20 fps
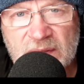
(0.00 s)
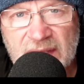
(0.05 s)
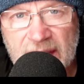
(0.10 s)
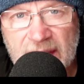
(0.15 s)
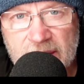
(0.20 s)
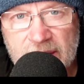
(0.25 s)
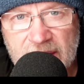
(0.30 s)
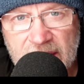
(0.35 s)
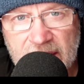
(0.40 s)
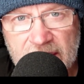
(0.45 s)

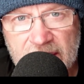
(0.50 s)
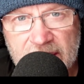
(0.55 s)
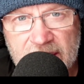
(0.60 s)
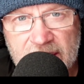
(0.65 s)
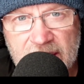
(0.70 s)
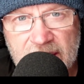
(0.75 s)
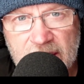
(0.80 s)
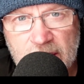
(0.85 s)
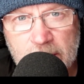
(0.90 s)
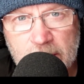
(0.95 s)
Now take a
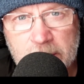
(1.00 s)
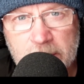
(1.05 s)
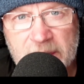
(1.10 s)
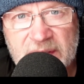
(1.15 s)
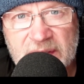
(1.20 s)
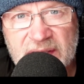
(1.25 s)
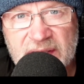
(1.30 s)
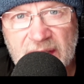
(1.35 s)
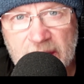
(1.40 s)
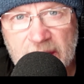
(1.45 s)
deep
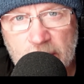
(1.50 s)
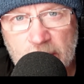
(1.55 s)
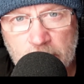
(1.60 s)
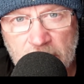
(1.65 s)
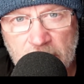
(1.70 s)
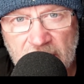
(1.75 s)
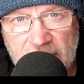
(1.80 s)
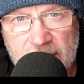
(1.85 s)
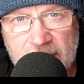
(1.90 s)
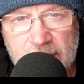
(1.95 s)
intake of
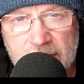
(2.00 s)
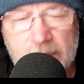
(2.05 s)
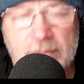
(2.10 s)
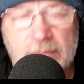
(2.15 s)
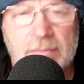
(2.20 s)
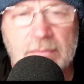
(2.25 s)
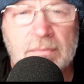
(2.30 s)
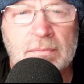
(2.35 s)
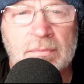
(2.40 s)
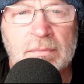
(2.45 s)
breath
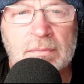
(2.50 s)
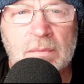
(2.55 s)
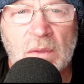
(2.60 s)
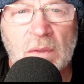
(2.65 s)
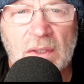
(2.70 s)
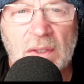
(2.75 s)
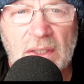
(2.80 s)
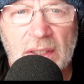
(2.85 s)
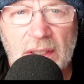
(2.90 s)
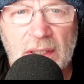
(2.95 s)

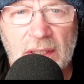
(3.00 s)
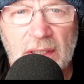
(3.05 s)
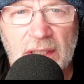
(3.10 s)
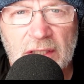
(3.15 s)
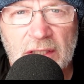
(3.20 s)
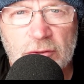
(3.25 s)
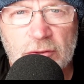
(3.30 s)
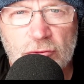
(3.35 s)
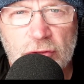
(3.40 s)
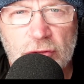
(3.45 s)

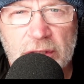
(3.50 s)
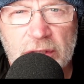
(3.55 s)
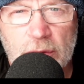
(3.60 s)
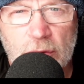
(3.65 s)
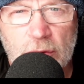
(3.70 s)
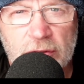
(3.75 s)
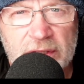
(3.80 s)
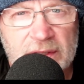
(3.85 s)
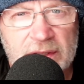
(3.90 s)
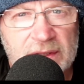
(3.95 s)
and
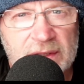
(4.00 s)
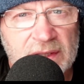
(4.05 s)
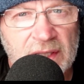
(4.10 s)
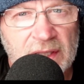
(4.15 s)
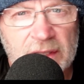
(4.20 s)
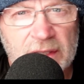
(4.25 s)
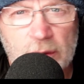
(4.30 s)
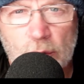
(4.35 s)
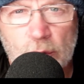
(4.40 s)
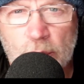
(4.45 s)

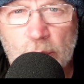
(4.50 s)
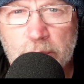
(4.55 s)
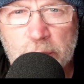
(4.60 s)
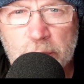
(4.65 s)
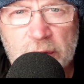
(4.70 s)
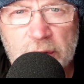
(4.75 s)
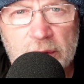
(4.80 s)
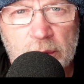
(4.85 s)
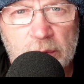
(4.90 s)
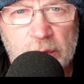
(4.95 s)
reorientate your
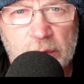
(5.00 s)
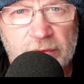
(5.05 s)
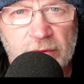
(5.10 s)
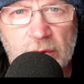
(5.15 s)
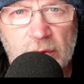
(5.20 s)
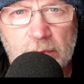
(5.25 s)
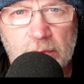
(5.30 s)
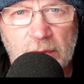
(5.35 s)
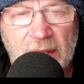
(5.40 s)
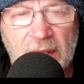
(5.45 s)

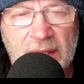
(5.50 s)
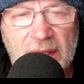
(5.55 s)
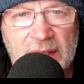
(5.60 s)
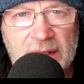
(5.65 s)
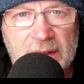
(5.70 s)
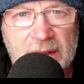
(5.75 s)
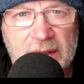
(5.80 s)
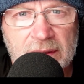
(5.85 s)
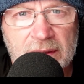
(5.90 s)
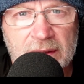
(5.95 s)
beautiful
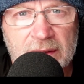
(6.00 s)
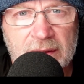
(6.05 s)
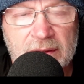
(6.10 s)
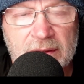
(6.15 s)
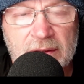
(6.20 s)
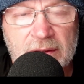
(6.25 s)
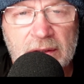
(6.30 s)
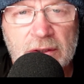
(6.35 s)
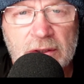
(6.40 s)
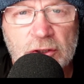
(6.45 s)
mind
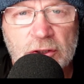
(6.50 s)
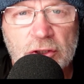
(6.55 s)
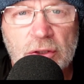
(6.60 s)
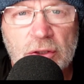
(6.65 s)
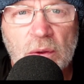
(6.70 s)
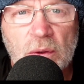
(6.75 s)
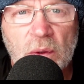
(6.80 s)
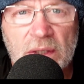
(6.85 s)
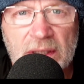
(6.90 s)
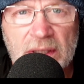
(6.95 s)
to the
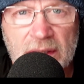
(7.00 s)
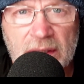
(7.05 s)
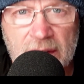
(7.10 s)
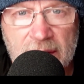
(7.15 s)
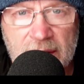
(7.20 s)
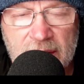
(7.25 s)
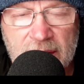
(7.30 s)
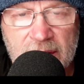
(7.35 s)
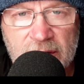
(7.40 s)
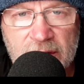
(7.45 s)
joy
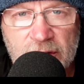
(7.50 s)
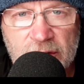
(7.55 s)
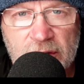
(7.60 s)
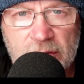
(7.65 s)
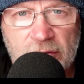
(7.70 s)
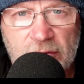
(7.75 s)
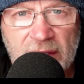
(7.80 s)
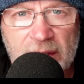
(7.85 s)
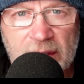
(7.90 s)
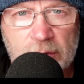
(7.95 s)
that
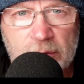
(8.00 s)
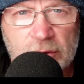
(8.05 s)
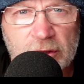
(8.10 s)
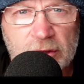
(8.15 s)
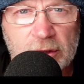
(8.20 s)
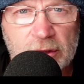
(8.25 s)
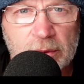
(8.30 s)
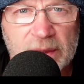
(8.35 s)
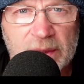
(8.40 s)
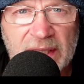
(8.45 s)

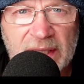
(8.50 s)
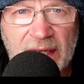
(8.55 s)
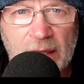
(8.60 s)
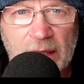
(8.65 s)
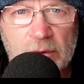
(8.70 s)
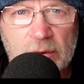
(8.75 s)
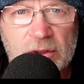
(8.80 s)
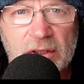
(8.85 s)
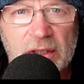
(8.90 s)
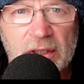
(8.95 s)
surrounds you in the
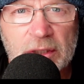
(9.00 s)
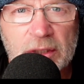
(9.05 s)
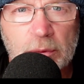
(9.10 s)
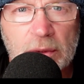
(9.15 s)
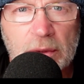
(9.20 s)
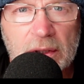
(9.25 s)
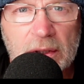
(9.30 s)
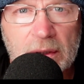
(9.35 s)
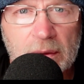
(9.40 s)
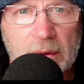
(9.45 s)
outside
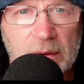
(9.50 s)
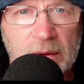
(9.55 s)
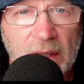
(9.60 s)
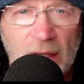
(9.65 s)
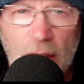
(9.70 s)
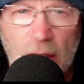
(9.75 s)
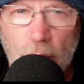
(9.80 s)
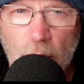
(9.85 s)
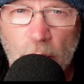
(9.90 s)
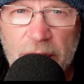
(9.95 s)
world
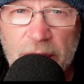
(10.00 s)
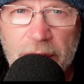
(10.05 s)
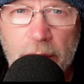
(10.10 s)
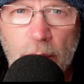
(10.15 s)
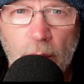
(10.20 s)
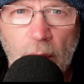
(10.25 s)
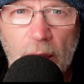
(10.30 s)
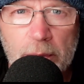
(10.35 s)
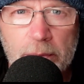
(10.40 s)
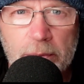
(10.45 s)
when
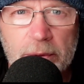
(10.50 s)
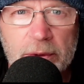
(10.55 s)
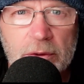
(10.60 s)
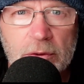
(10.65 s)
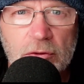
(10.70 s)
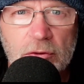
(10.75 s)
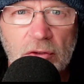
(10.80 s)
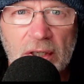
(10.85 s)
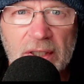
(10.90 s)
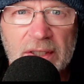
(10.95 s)
you
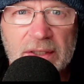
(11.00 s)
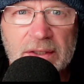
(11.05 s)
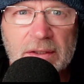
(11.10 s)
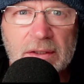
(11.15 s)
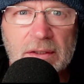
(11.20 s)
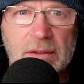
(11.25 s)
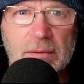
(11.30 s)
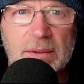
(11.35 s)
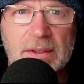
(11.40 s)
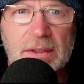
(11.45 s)
open your
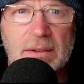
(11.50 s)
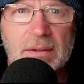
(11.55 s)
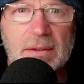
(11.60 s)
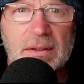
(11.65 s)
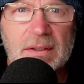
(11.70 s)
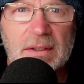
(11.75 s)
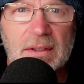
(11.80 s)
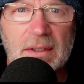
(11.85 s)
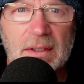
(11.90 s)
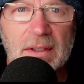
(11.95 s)
eyes to it.
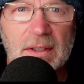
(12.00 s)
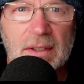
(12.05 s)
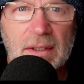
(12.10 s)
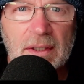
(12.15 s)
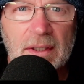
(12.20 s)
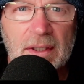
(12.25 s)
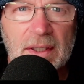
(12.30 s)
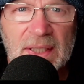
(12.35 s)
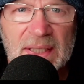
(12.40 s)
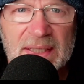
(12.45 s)

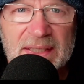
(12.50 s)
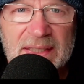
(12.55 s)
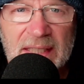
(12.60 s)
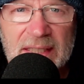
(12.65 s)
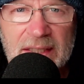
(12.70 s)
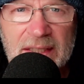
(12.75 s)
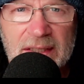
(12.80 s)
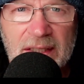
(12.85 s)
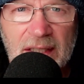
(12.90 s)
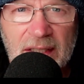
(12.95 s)

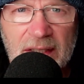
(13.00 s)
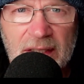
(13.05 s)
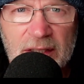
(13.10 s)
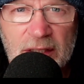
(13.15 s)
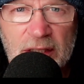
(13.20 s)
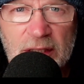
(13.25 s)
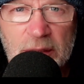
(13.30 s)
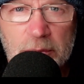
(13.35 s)
Take another